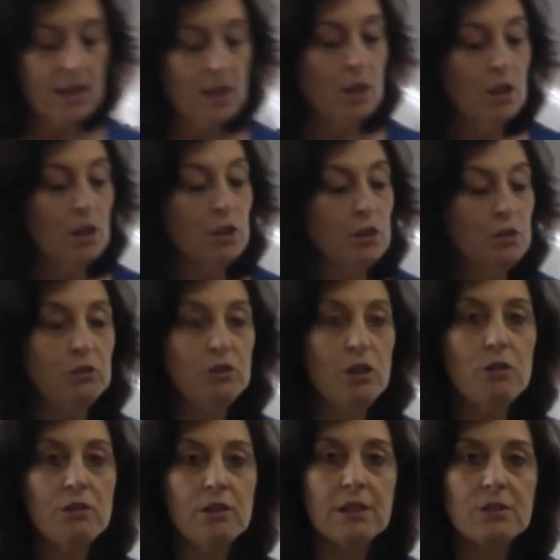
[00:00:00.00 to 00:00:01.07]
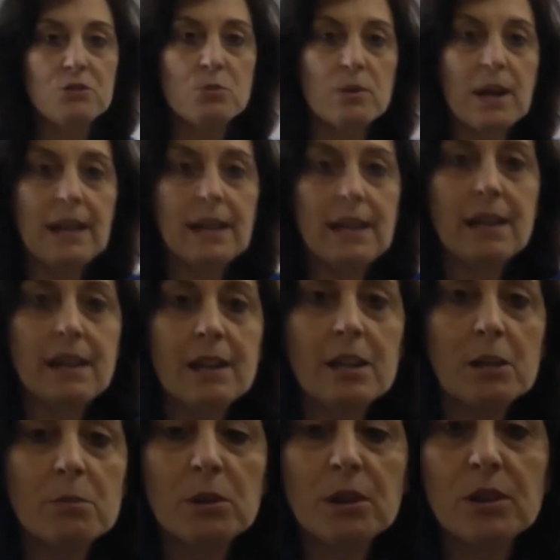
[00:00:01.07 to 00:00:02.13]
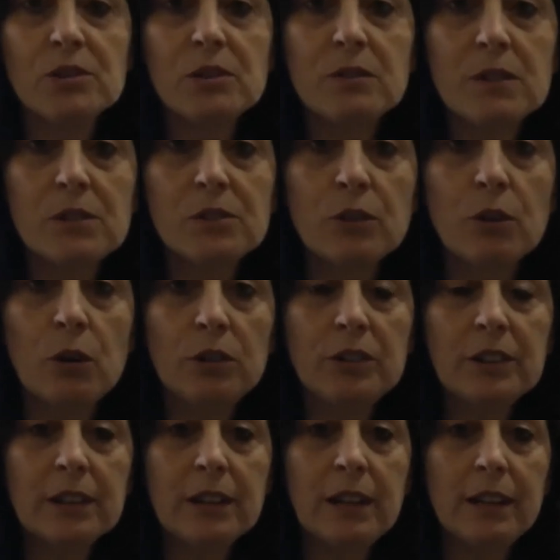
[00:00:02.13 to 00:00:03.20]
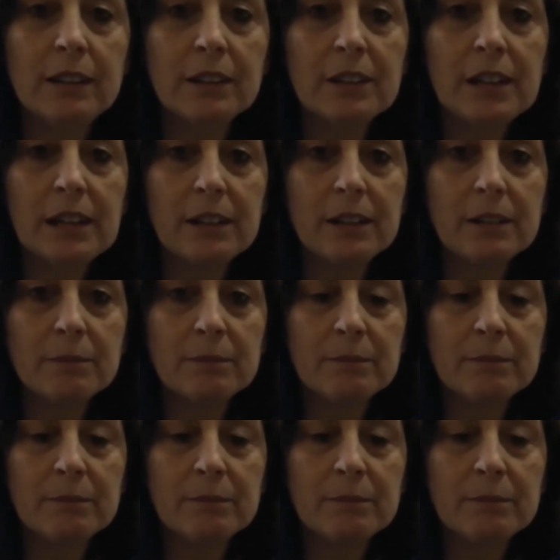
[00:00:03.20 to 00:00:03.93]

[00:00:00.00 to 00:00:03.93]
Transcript: You'll know that it's ready because of this golden color here.